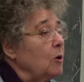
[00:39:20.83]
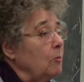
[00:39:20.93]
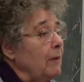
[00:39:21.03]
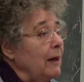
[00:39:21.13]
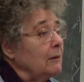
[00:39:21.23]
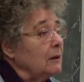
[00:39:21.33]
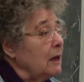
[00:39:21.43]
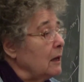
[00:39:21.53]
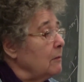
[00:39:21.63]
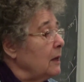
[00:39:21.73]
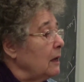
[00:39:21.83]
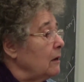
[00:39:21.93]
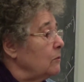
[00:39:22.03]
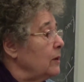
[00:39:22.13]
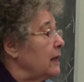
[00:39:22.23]
go mountain
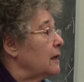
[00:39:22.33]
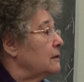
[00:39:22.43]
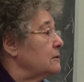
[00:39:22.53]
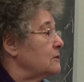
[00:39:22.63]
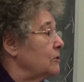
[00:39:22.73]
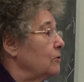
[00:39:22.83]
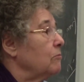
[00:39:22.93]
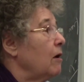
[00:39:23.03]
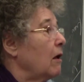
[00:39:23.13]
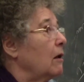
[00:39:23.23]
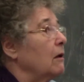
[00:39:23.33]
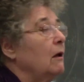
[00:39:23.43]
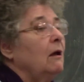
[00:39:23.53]
climbing on weekends or